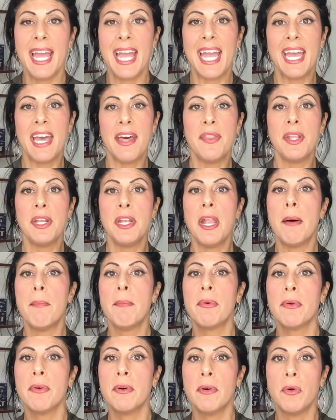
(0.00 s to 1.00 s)
And the
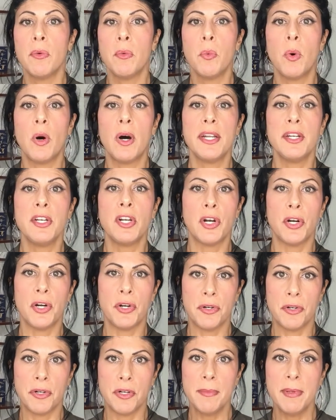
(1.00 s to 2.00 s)
number one
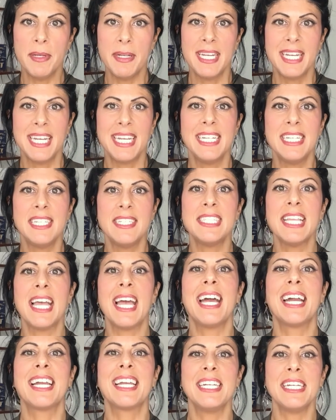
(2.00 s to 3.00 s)
herb is
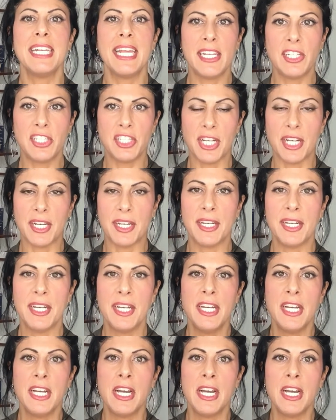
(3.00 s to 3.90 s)
echinacea.